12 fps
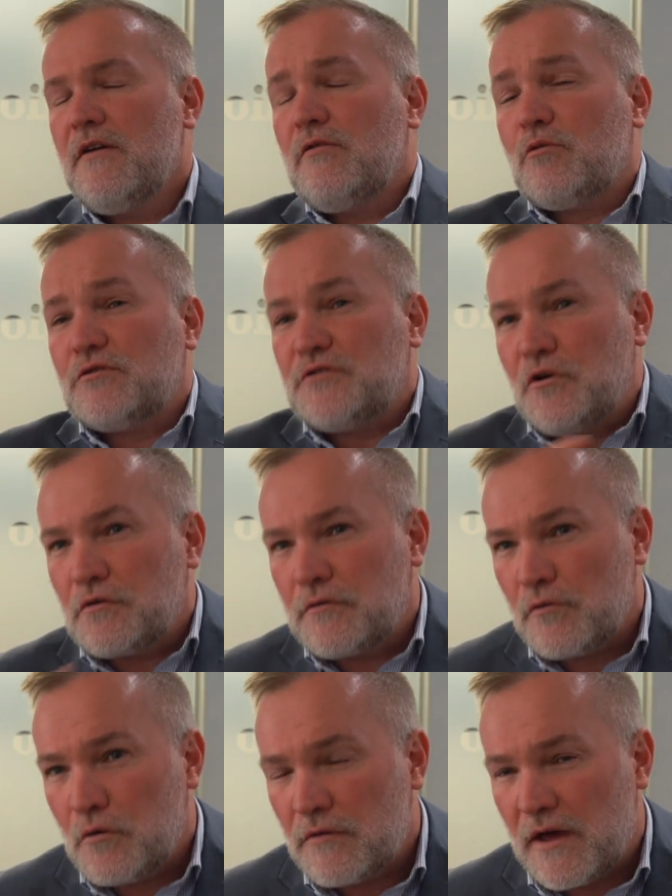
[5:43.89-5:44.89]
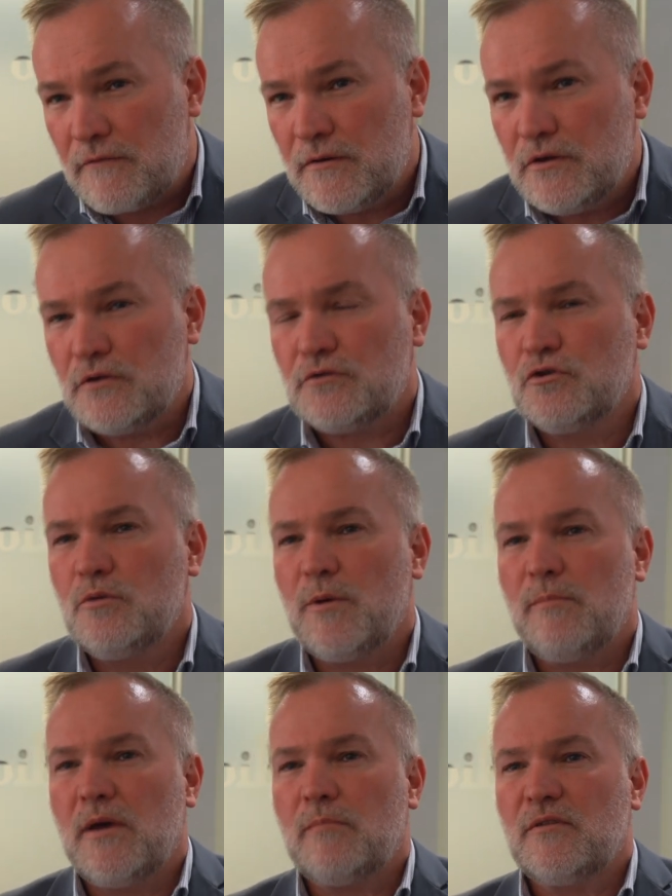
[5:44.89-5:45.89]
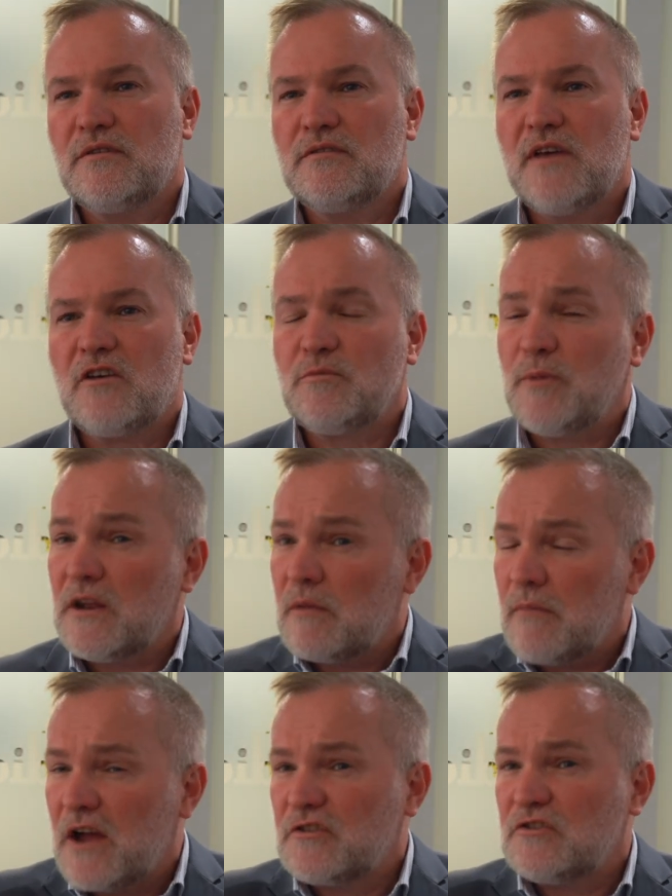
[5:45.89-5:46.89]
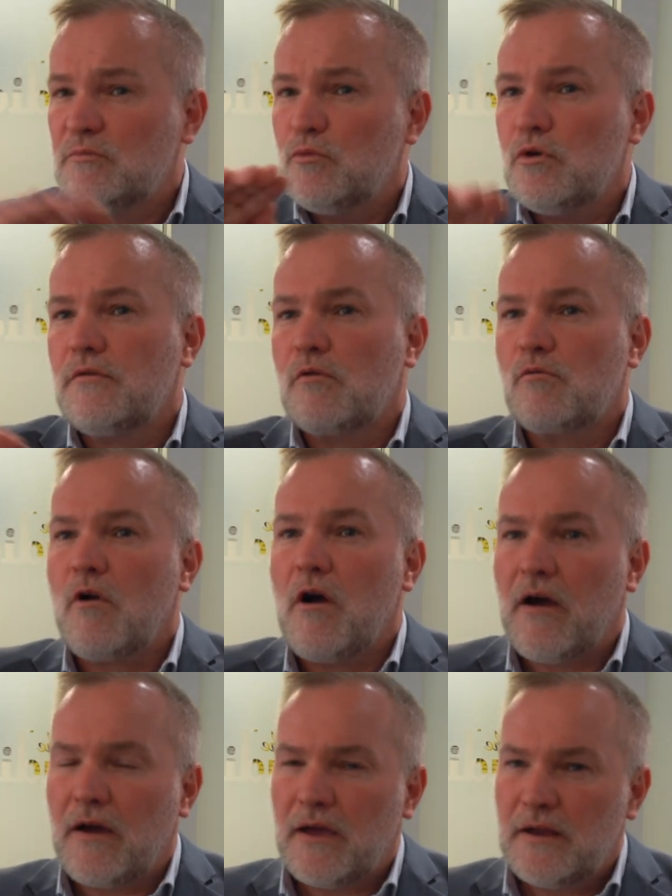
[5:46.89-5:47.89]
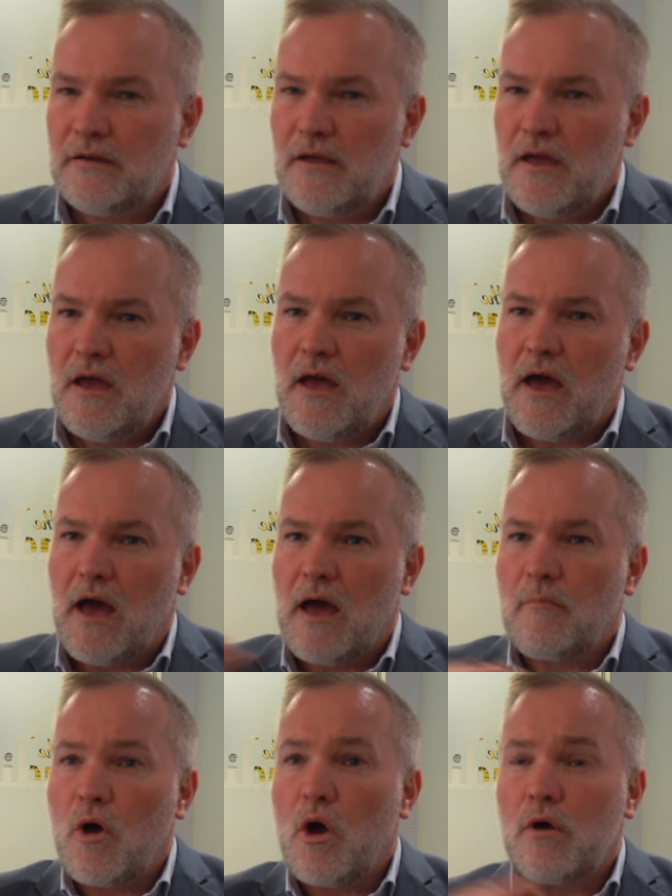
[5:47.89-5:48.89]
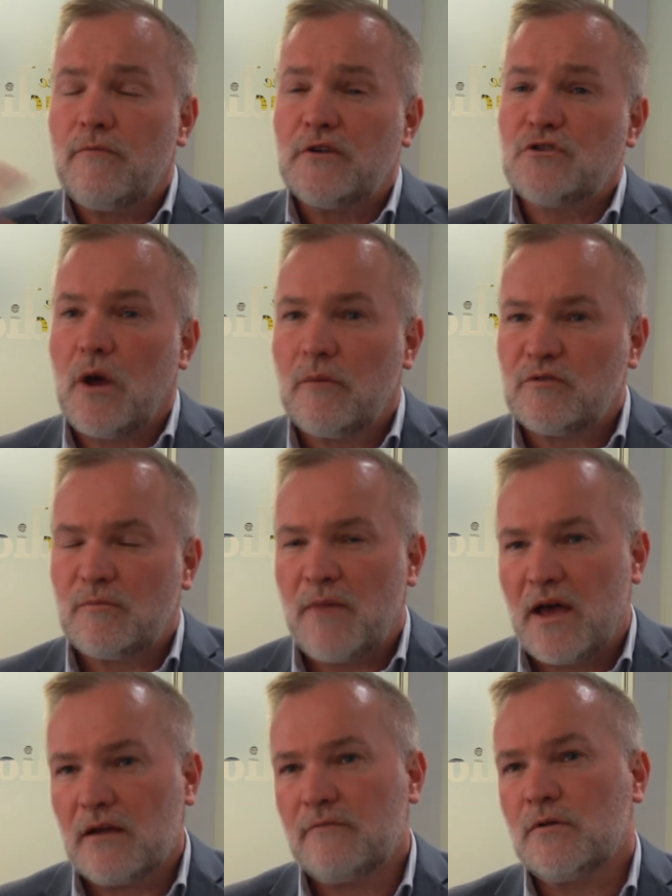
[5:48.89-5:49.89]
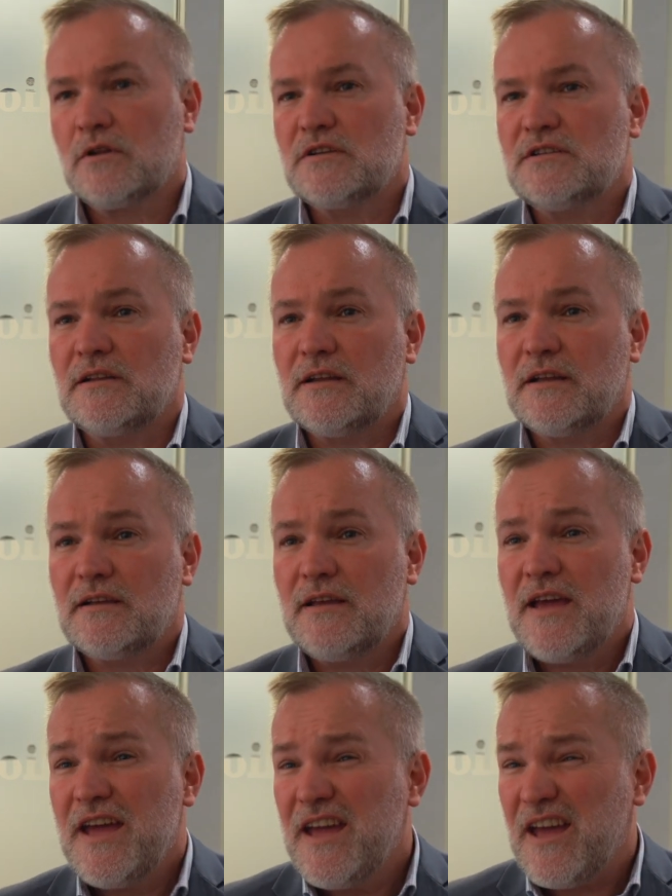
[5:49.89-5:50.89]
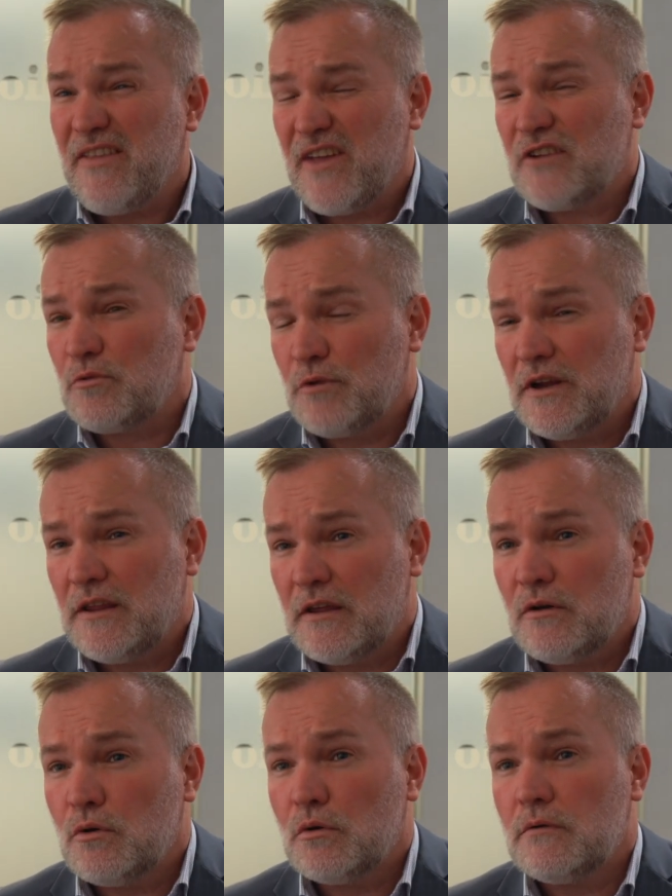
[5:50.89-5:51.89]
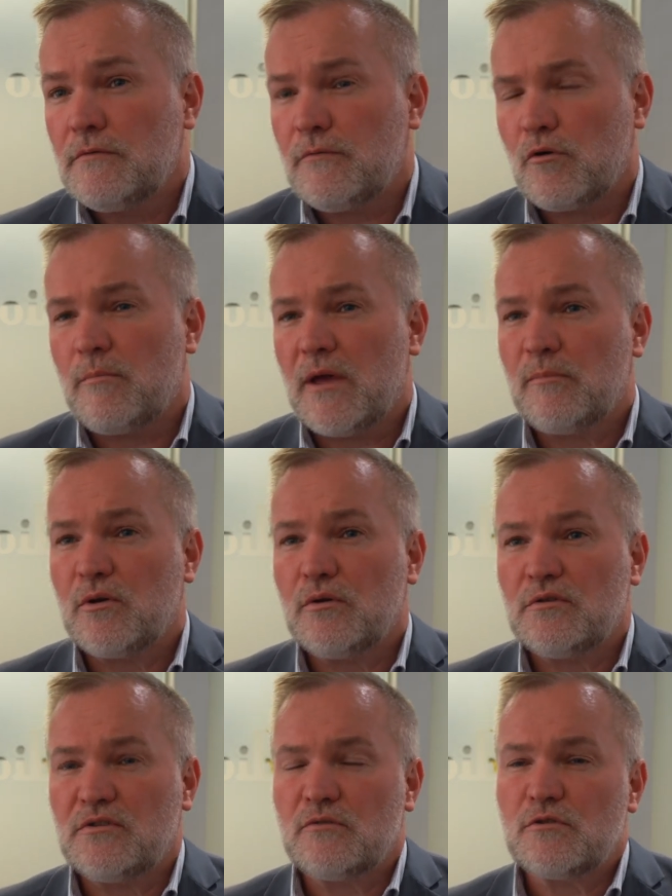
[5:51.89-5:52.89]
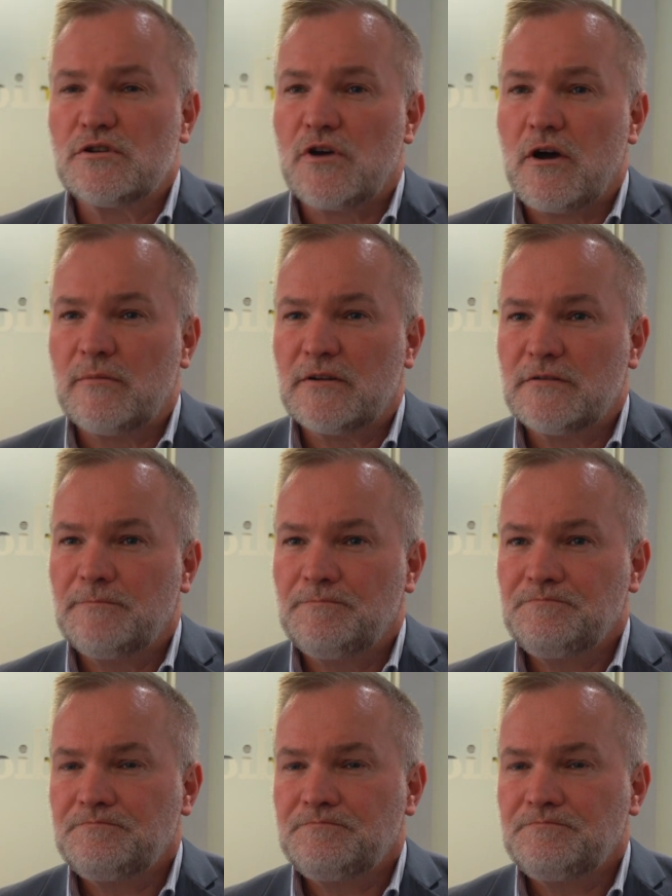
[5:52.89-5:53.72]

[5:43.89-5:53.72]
The result of all that for Q Super members has been a much smoother ride over times of market volatility. And that's really good for a member who's in retirement.